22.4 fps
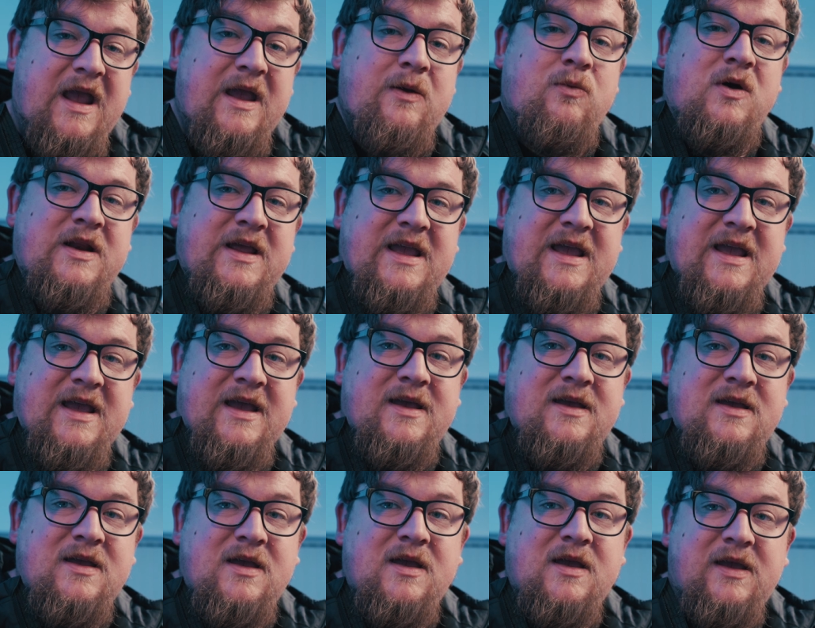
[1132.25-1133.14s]
A1 here
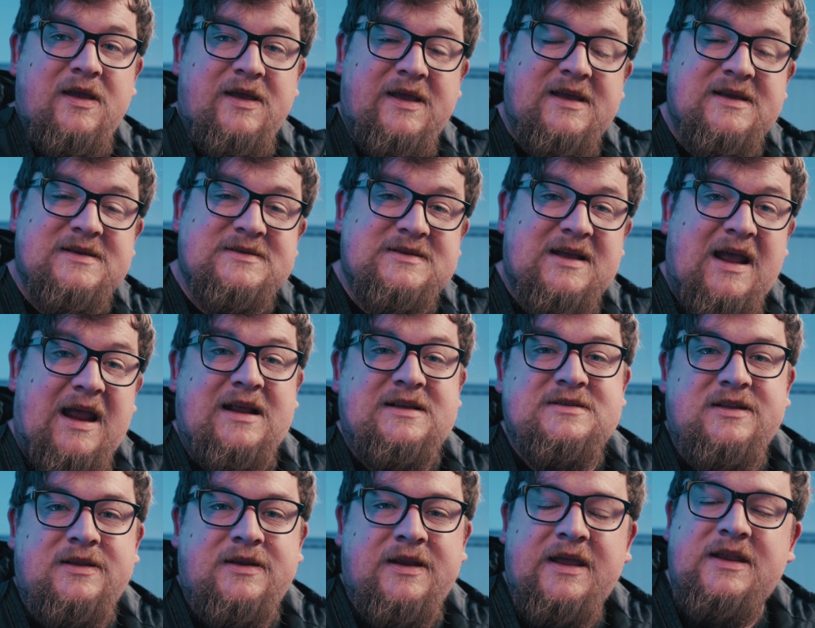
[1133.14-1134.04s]
is
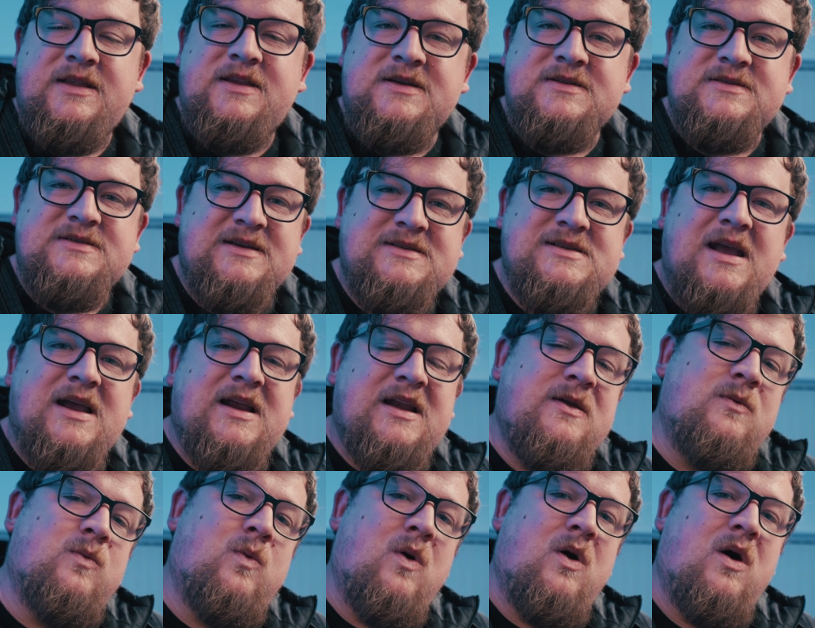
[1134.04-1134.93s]
excellent. It does
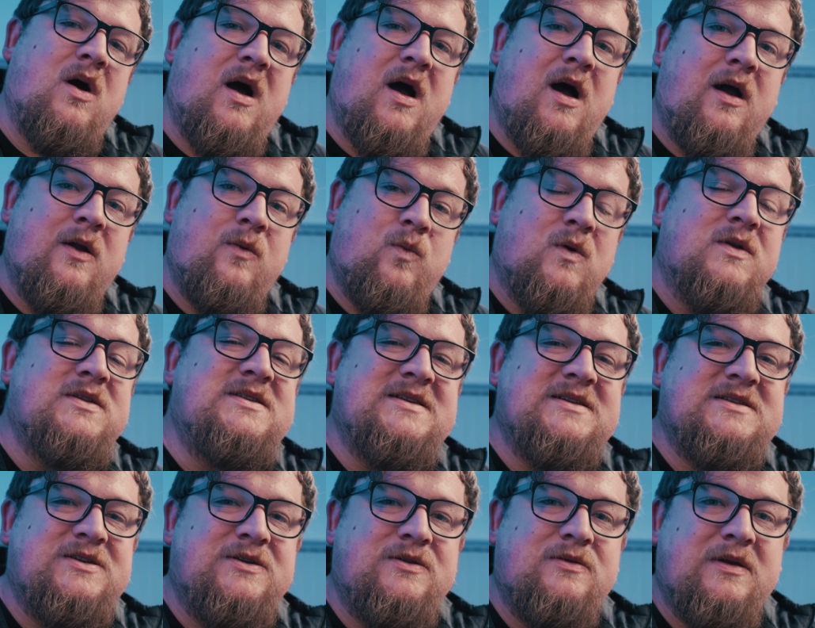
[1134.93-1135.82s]
exactly what I want
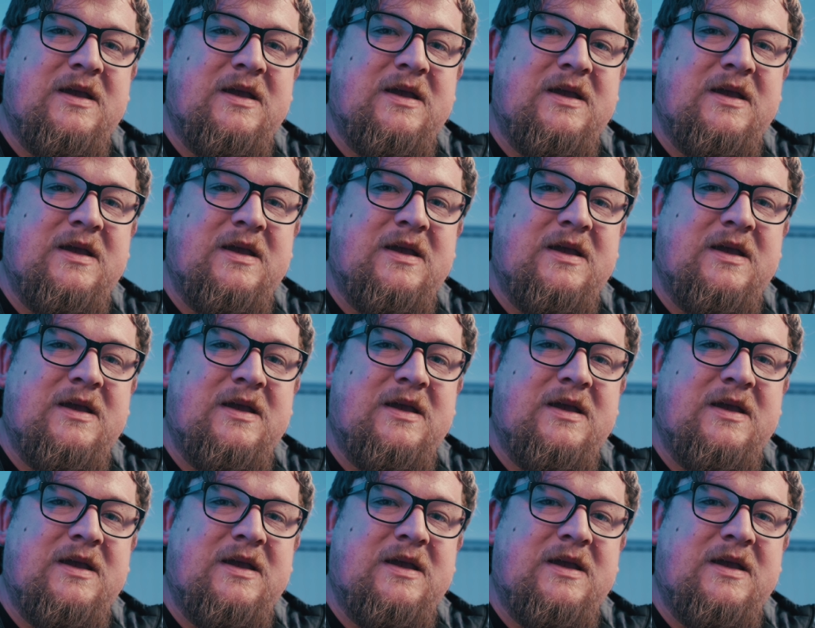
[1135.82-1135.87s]
it to.